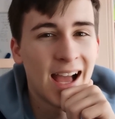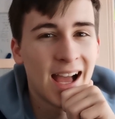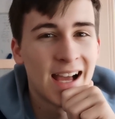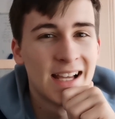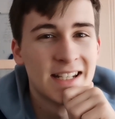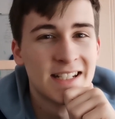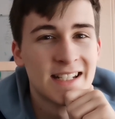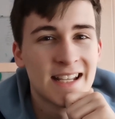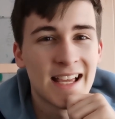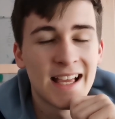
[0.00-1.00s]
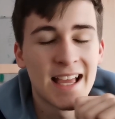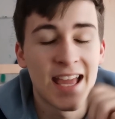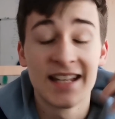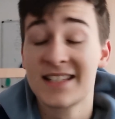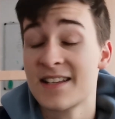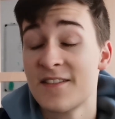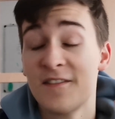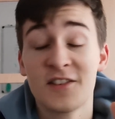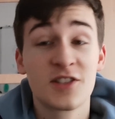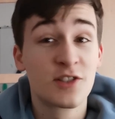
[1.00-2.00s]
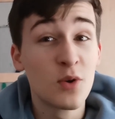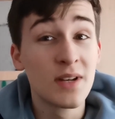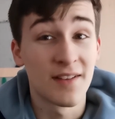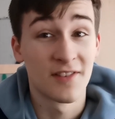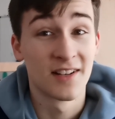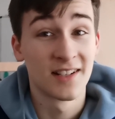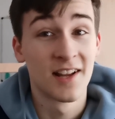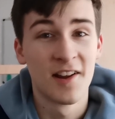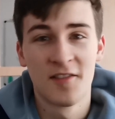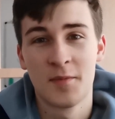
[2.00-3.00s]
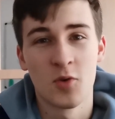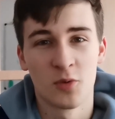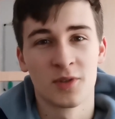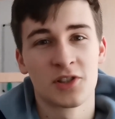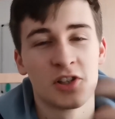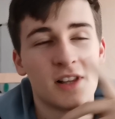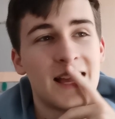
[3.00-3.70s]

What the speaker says: and it's so different from normal school.